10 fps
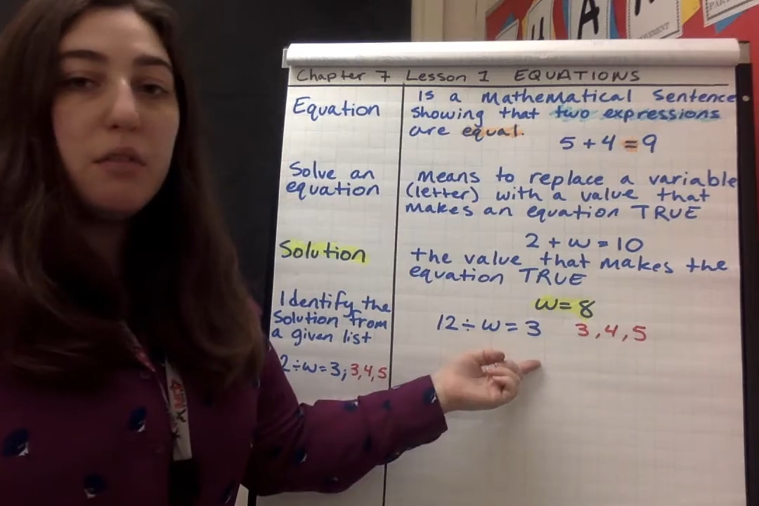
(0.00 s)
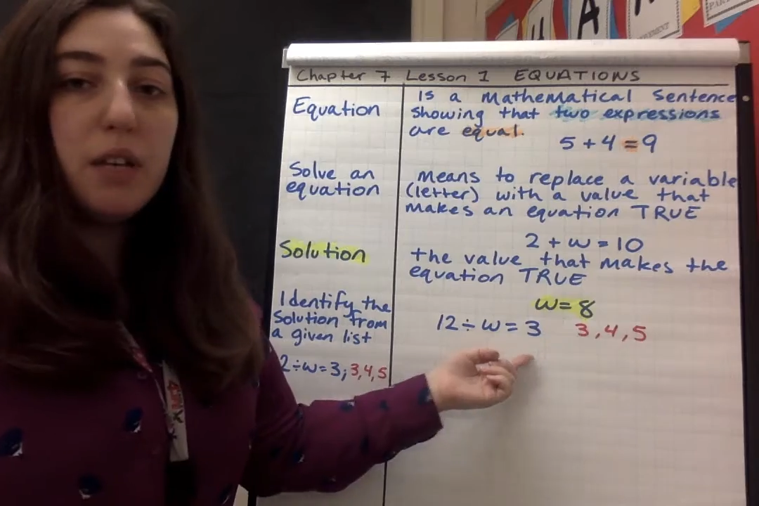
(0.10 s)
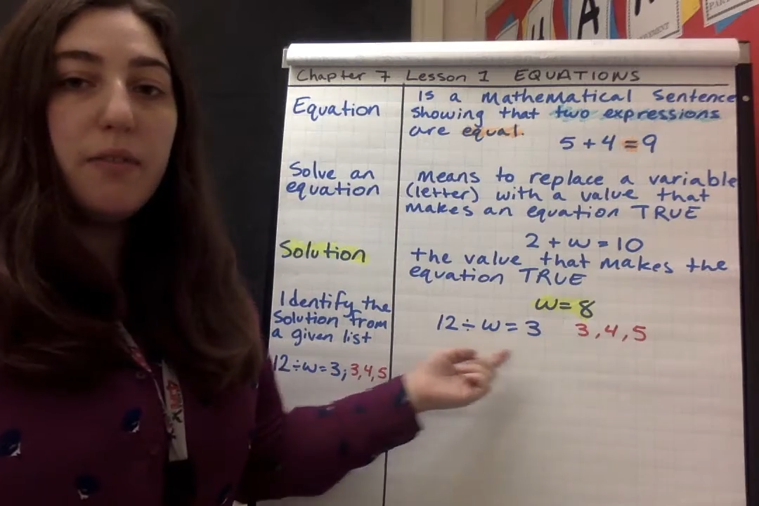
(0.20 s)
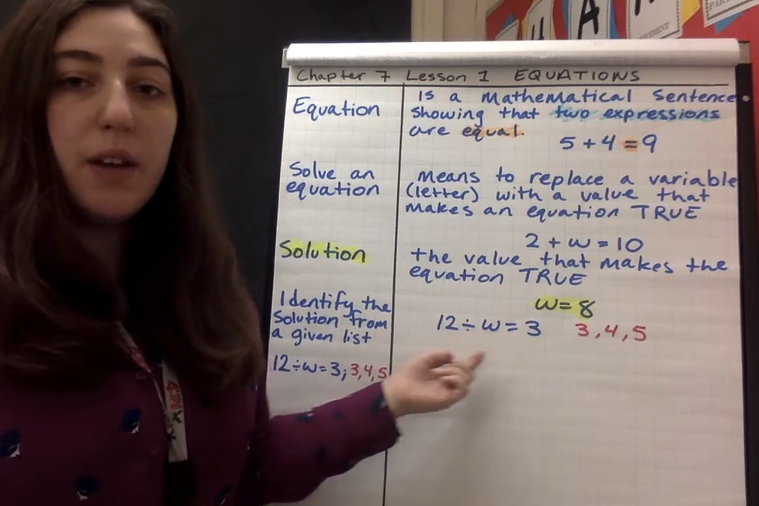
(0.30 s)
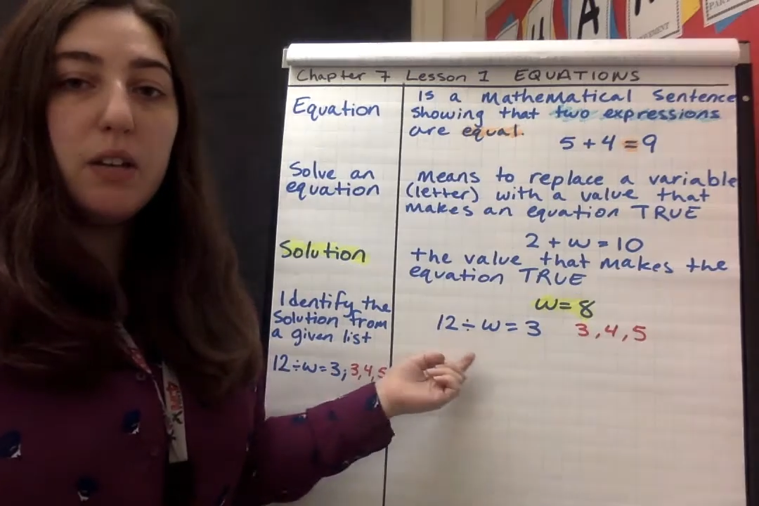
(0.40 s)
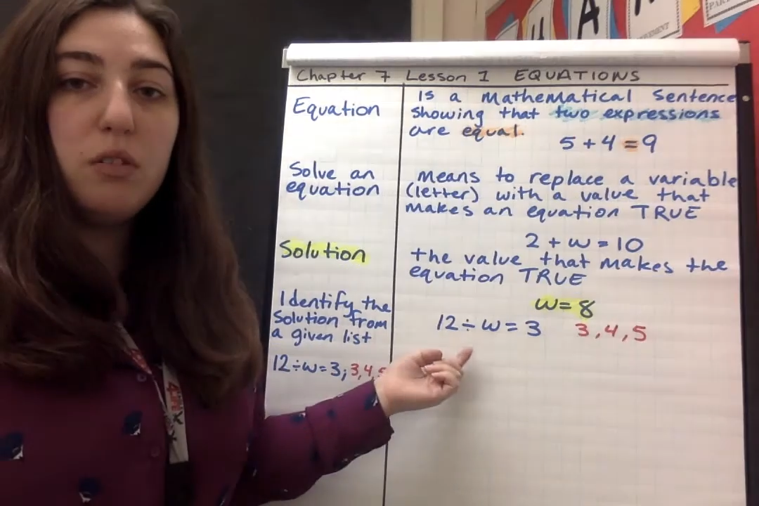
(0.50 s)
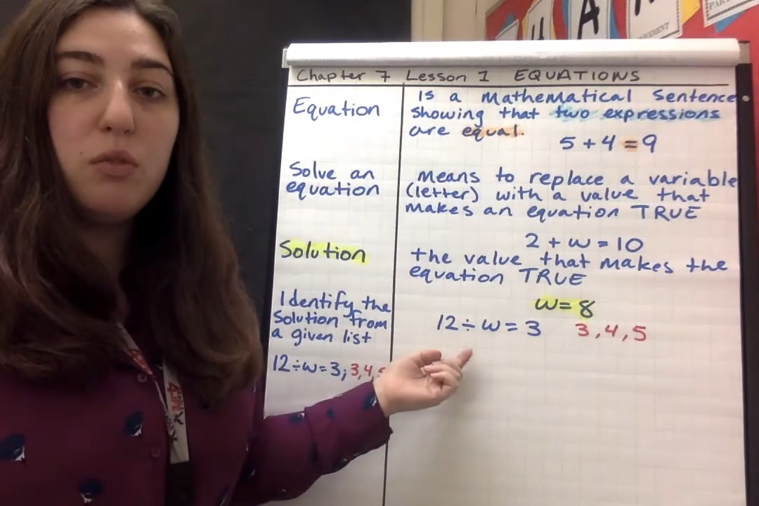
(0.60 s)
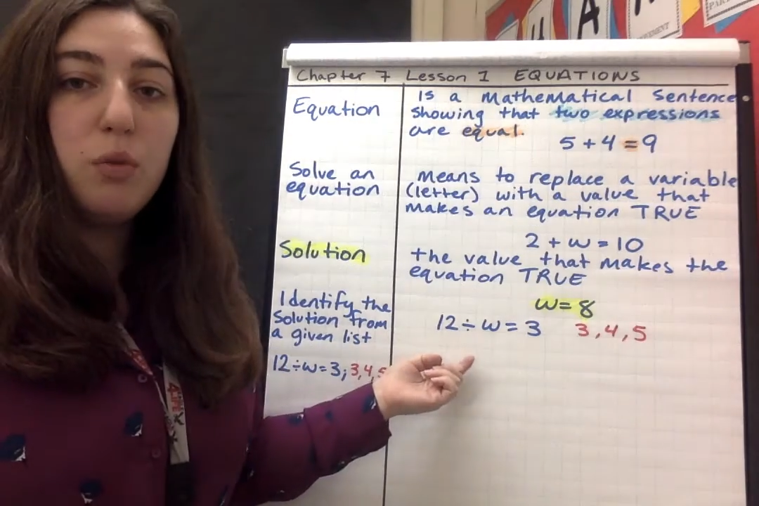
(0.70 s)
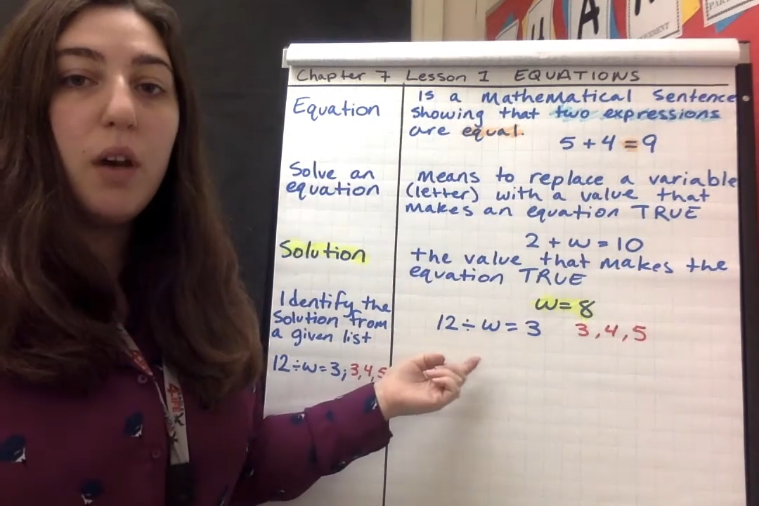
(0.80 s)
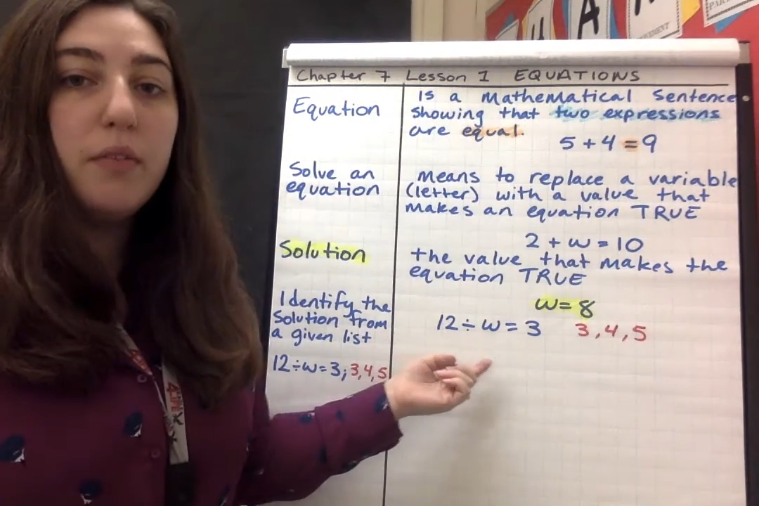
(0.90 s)
3 if I do
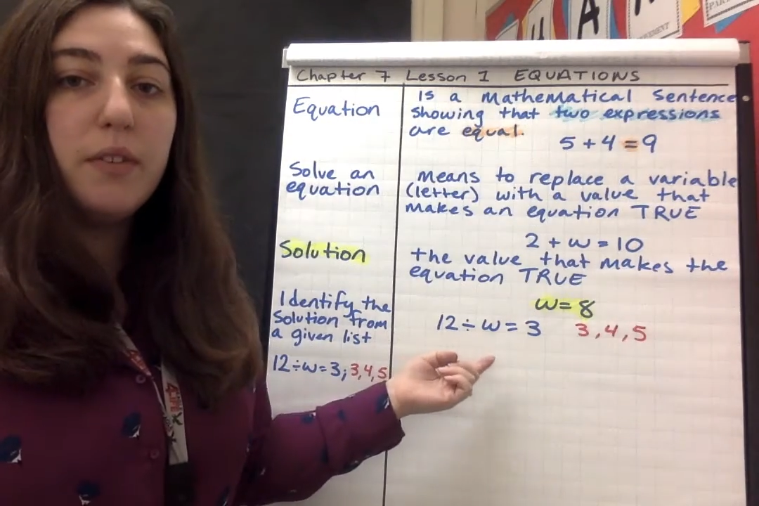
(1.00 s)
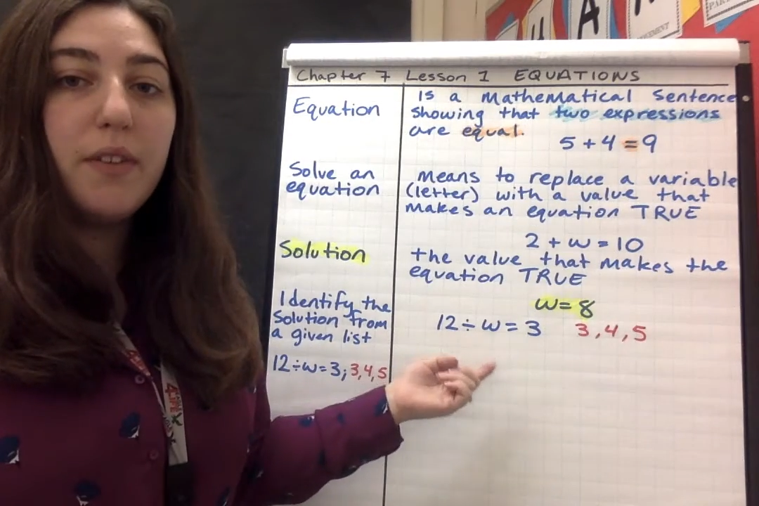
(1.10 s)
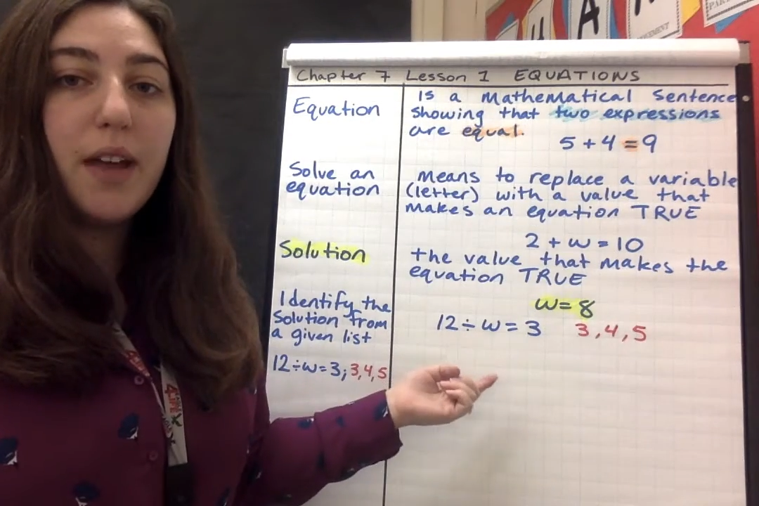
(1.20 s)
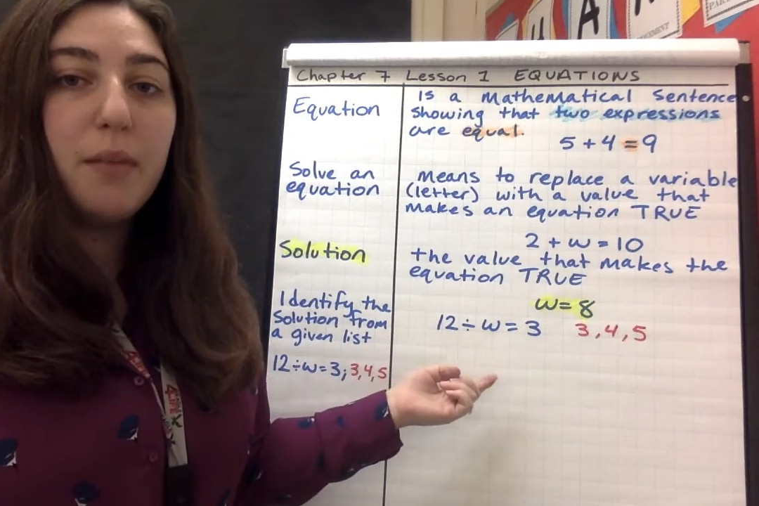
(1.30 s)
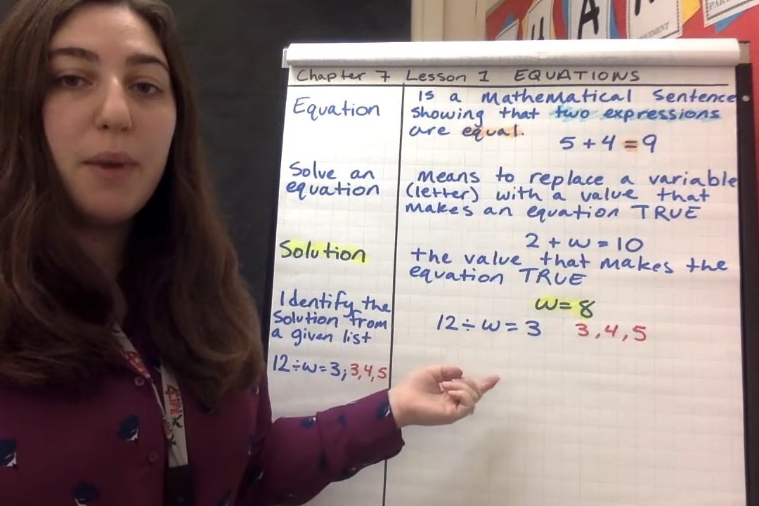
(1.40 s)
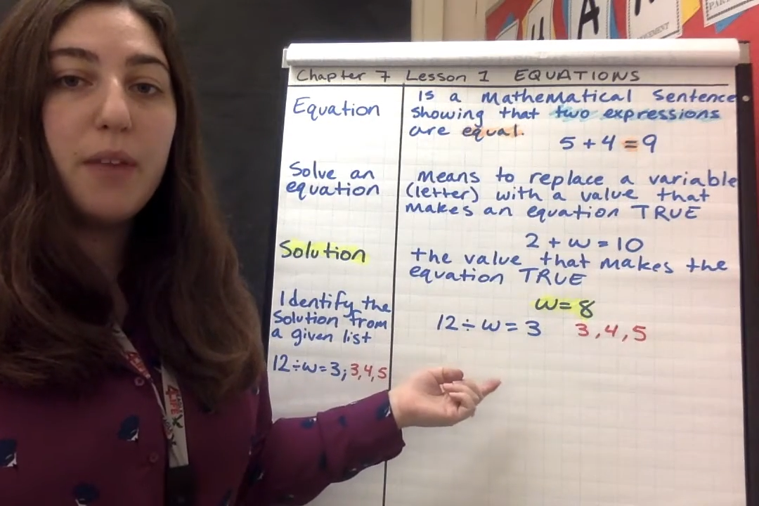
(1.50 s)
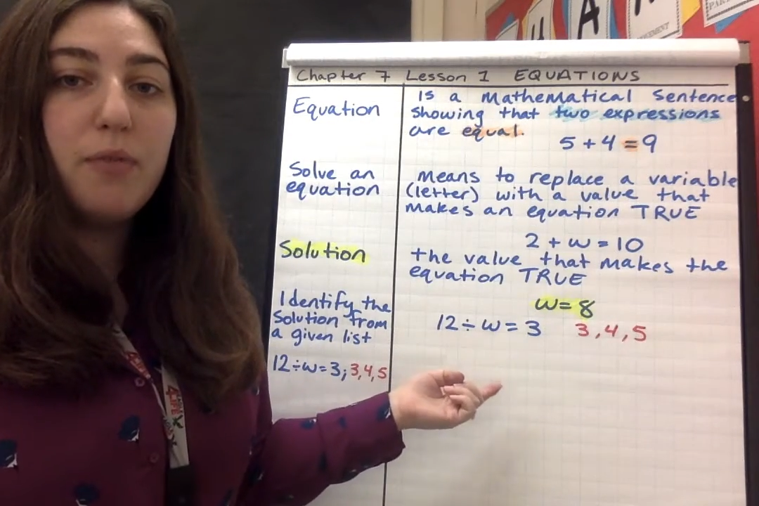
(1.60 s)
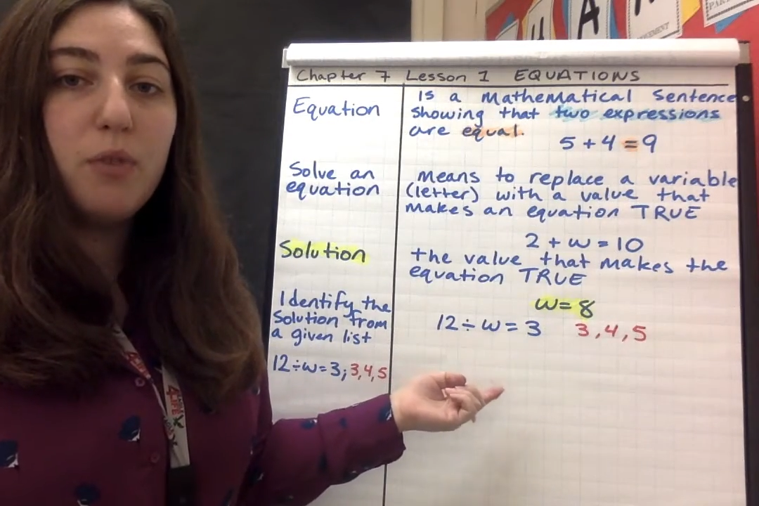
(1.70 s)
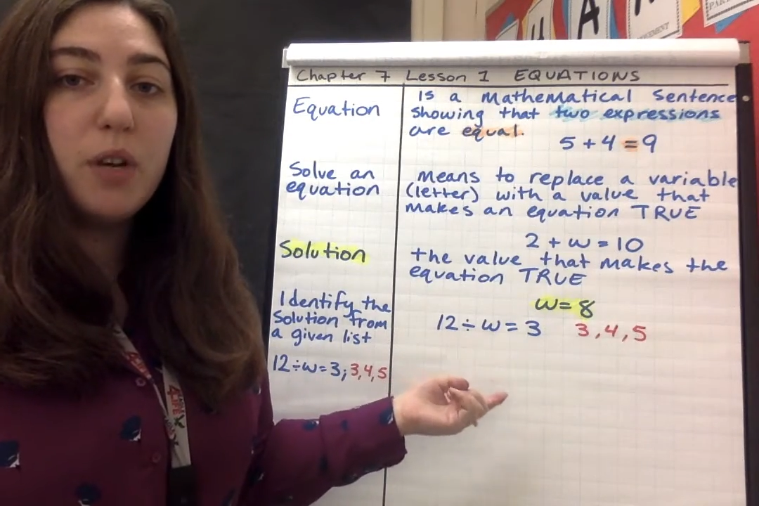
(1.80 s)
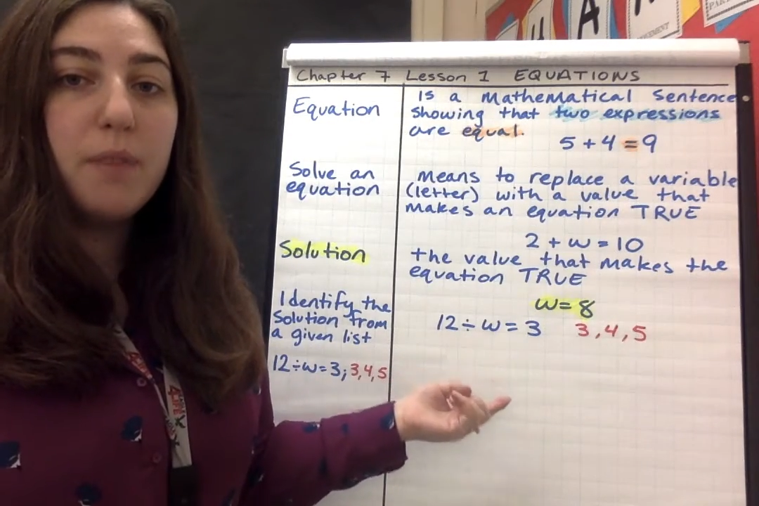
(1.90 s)
12 divided by
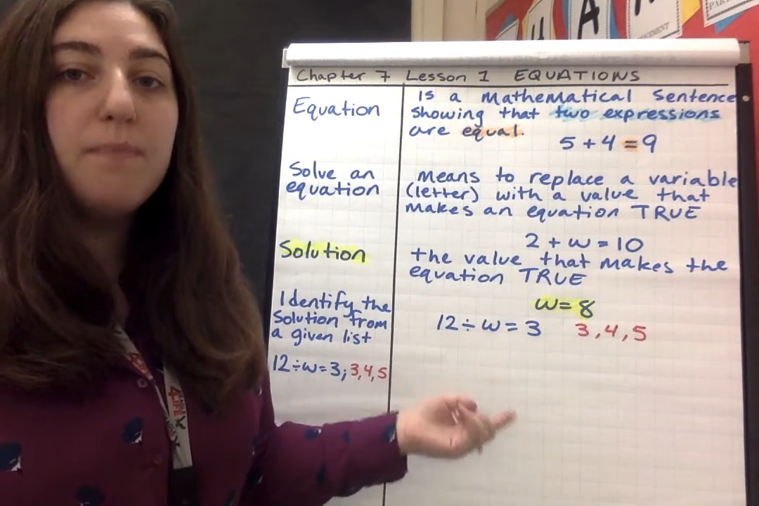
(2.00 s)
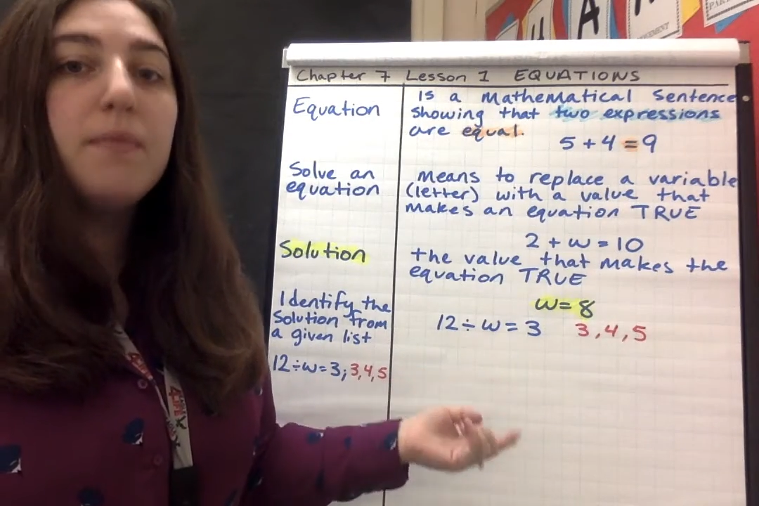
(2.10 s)
4?